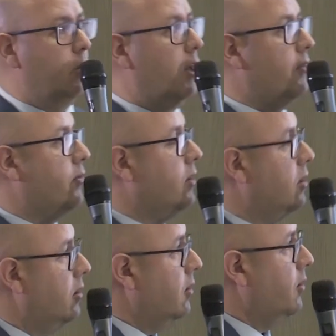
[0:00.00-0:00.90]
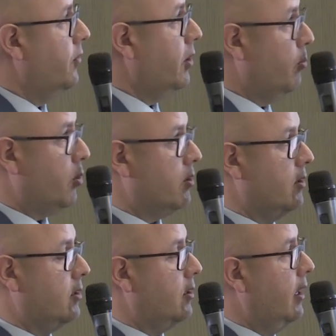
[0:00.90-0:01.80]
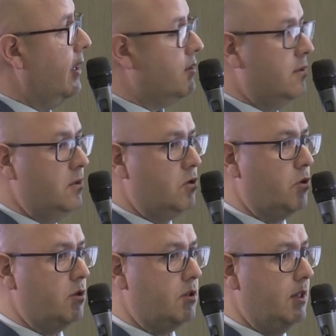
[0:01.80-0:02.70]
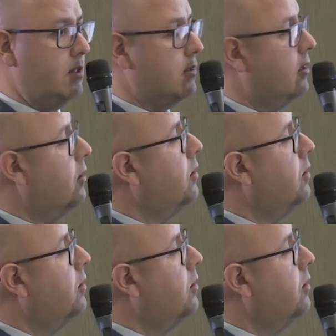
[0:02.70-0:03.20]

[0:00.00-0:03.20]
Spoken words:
you have very important 8 storage tanks